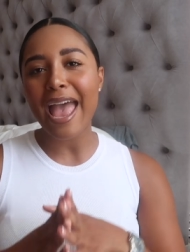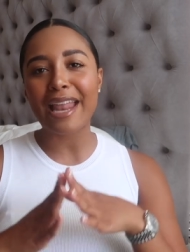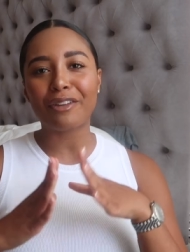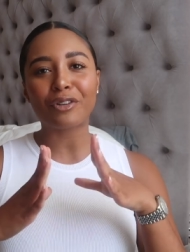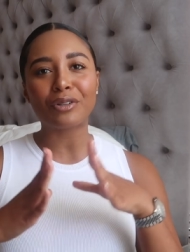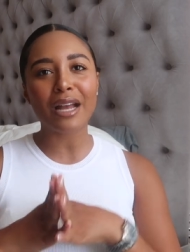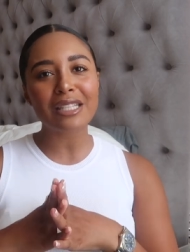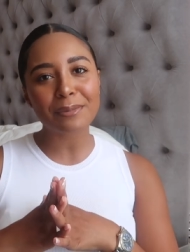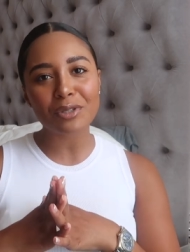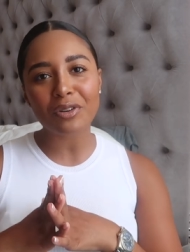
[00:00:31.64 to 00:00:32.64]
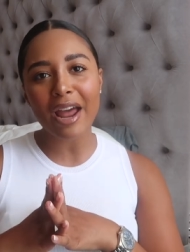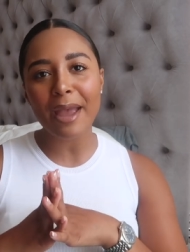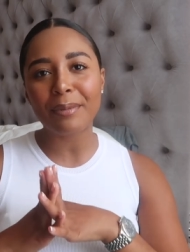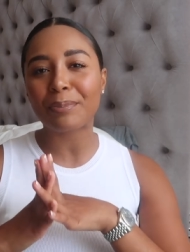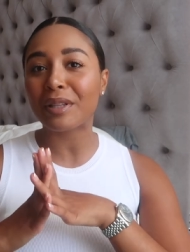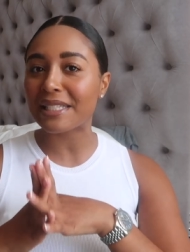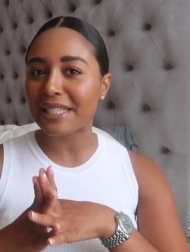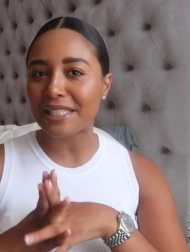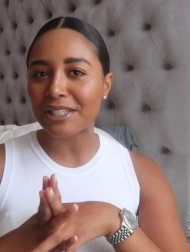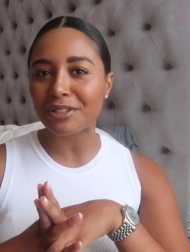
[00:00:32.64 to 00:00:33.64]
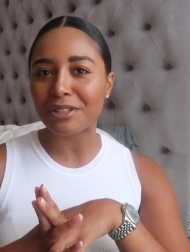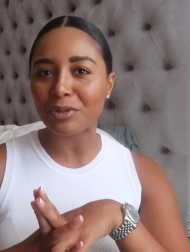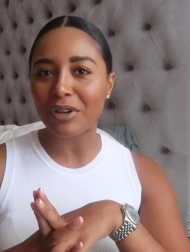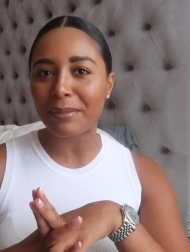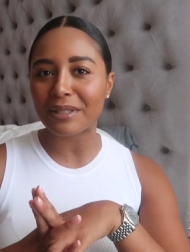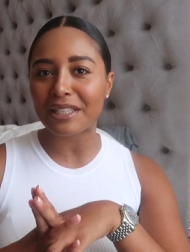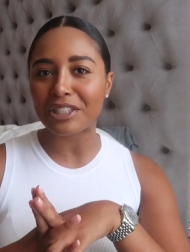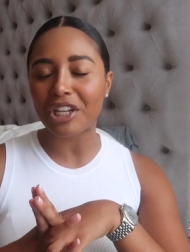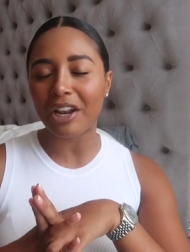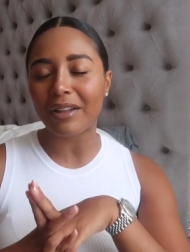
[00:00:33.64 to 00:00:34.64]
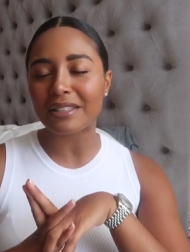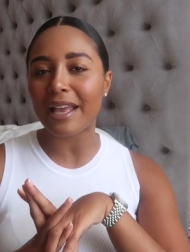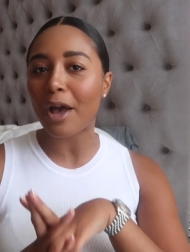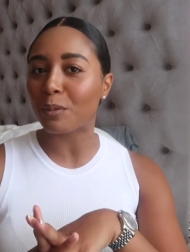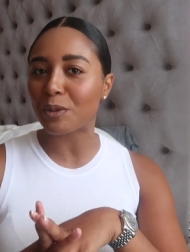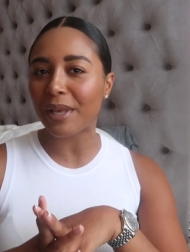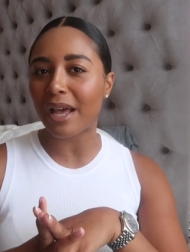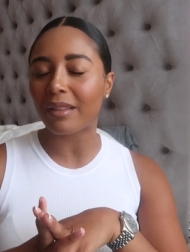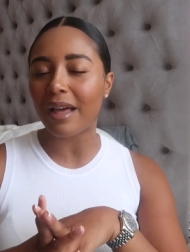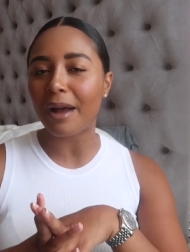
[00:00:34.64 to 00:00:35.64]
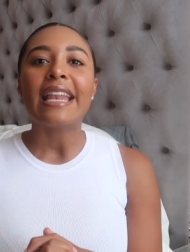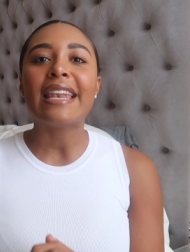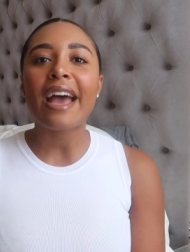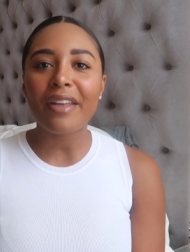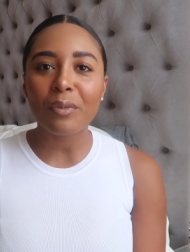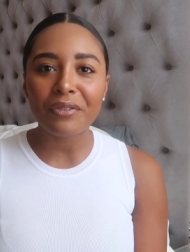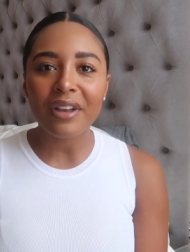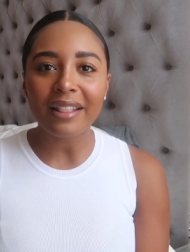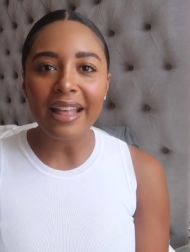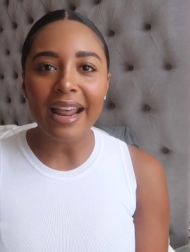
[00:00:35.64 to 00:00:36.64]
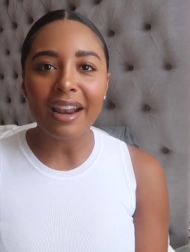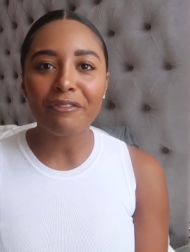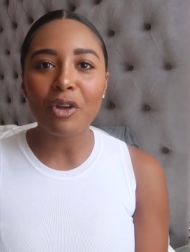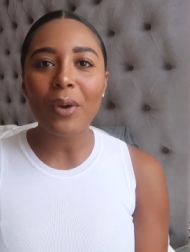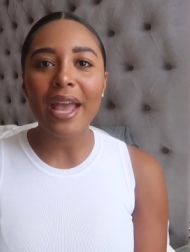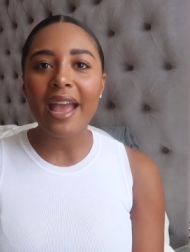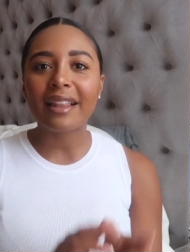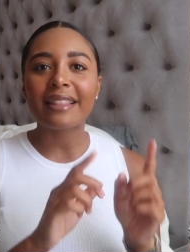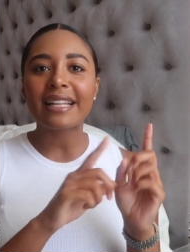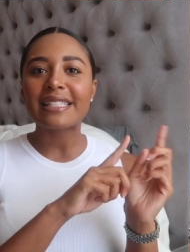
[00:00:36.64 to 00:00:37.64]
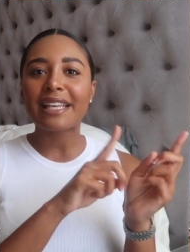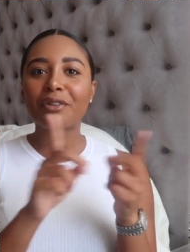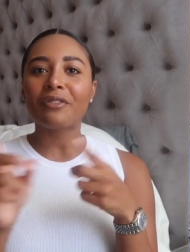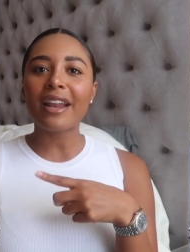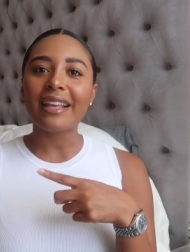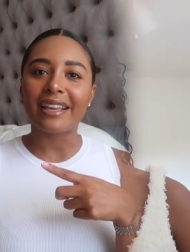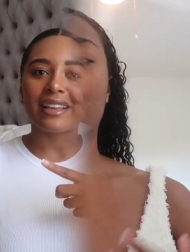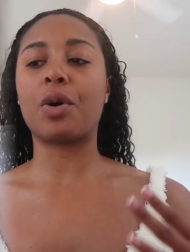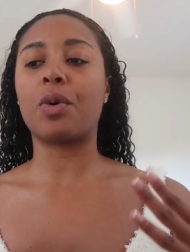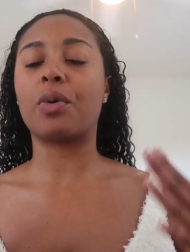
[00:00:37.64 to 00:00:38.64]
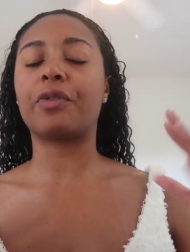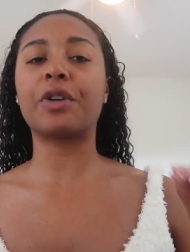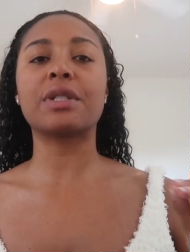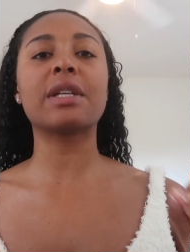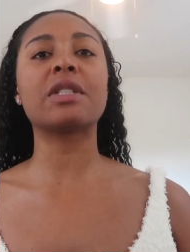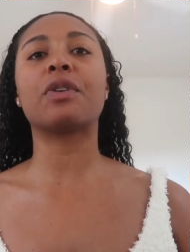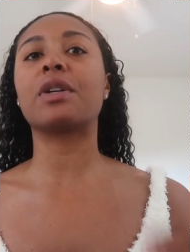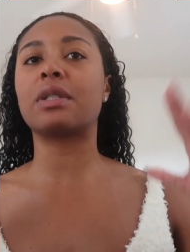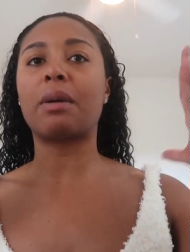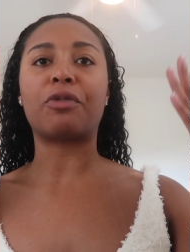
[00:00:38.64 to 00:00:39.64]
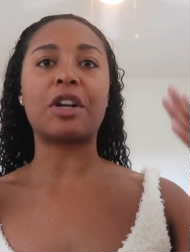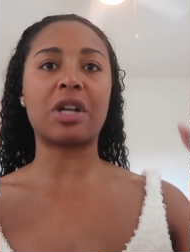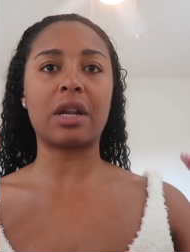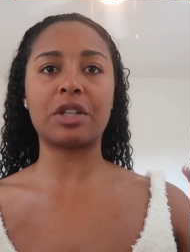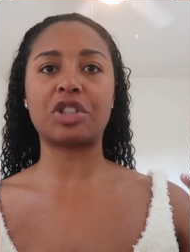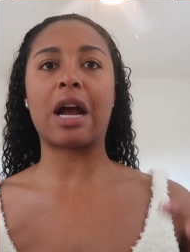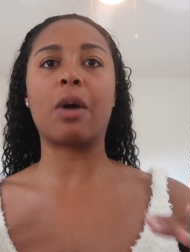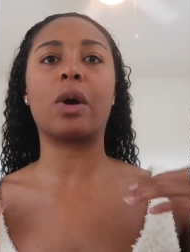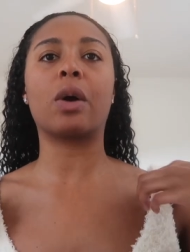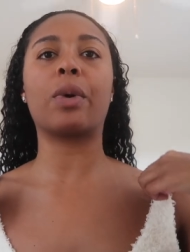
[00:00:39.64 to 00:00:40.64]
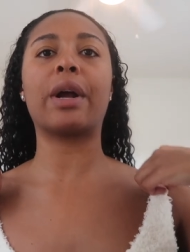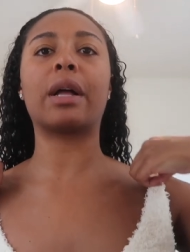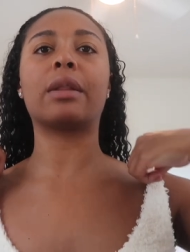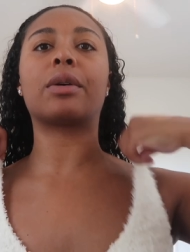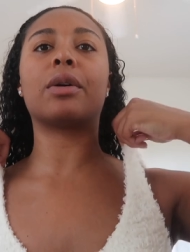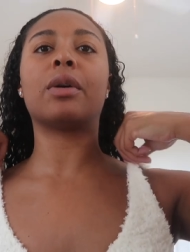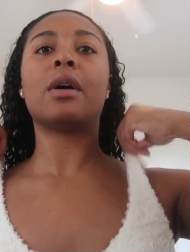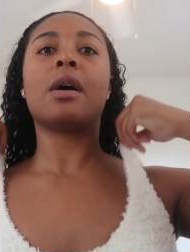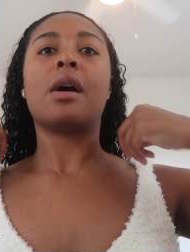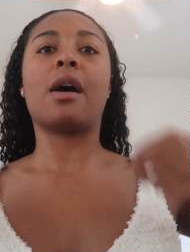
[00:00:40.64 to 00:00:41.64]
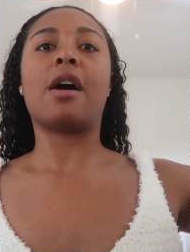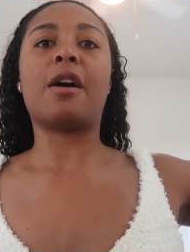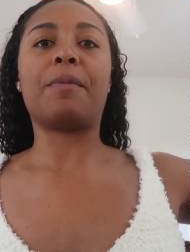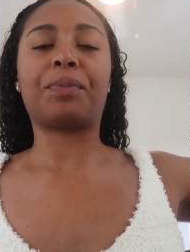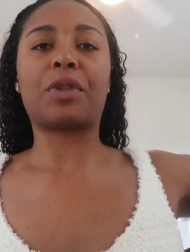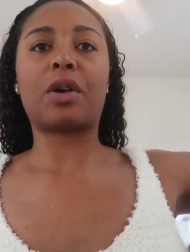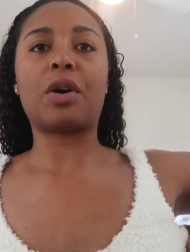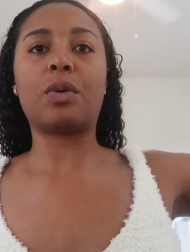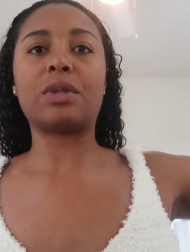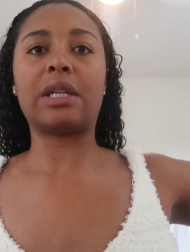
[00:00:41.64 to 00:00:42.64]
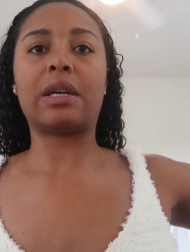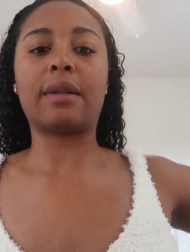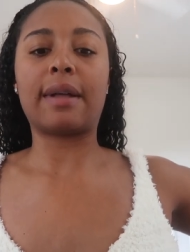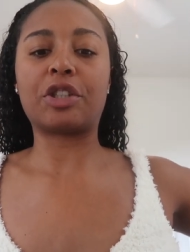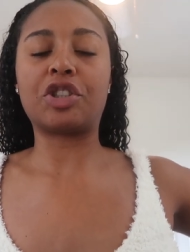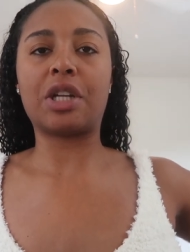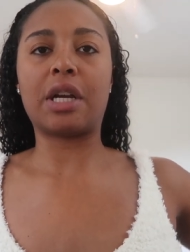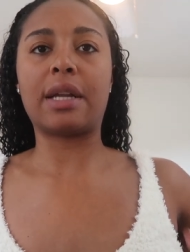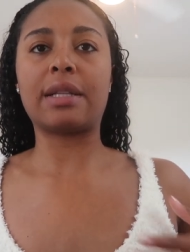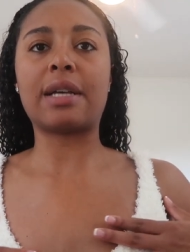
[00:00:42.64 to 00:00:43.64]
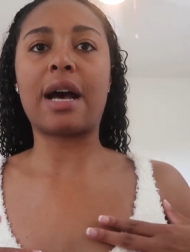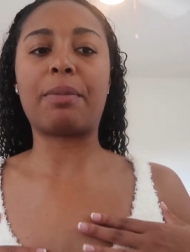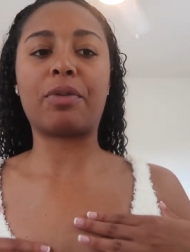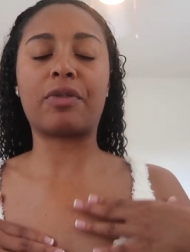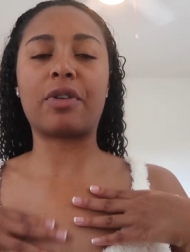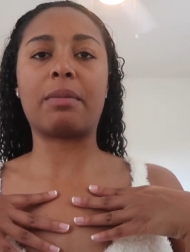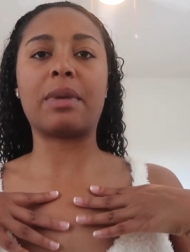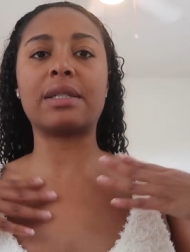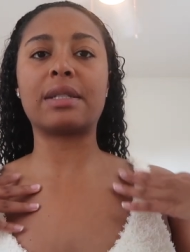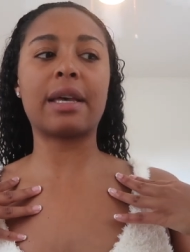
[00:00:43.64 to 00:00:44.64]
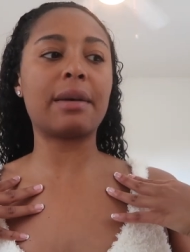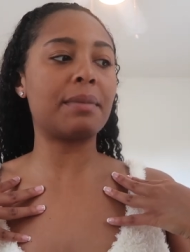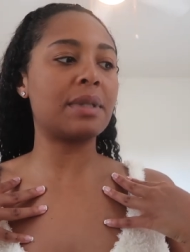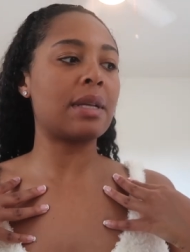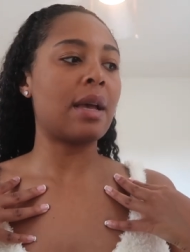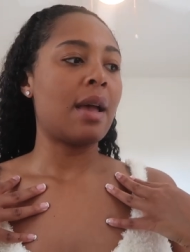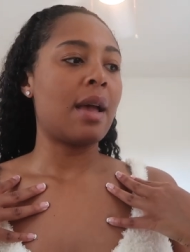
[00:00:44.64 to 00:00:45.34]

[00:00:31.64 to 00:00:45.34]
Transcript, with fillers: And if you're not subscribed, please consider subscribing to the channel as it helps me out a lot. Now that we've got that out of the way, let's get ready. So first things first, I'm fresh out of the shower, wearing a little um, cozy collection top from Skims